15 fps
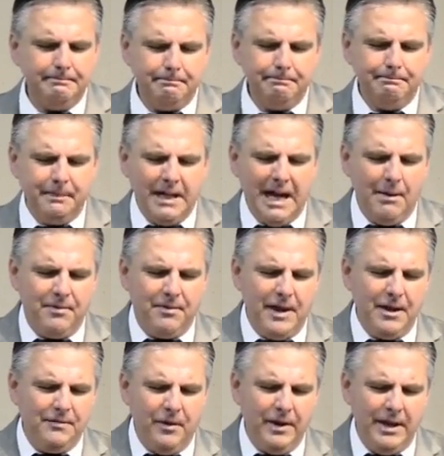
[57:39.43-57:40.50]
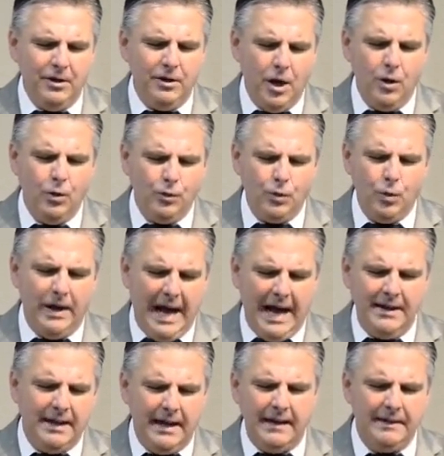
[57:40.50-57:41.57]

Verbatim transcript: but I'm thankful He knows what I need.